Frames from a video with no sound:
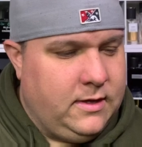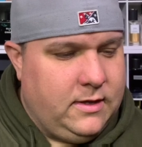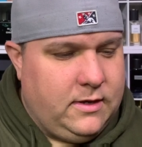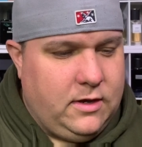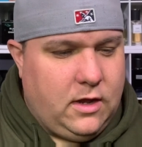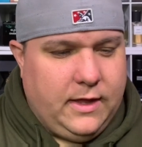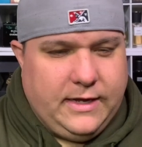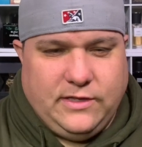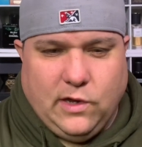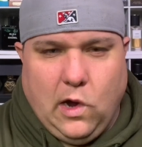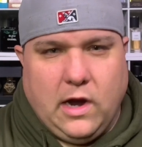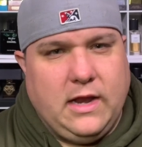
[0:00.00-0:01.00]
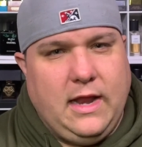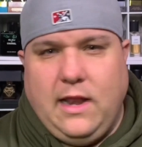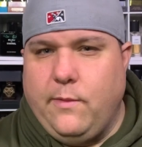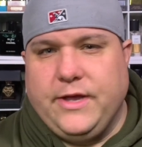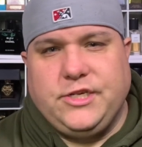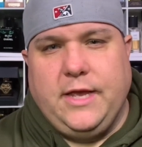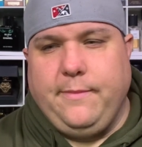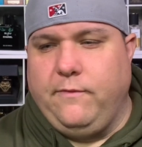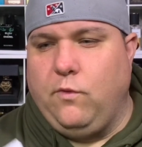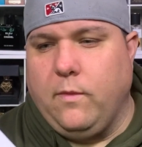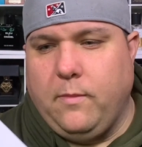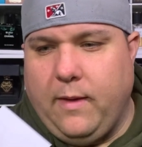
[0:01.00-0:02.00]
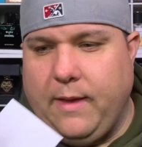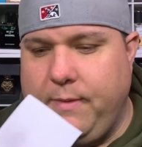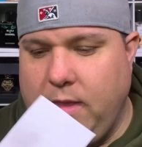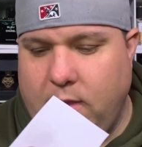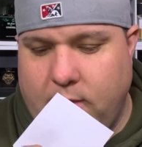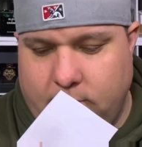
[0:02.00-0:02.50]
like dark in any way, shape, or form, in my opinion.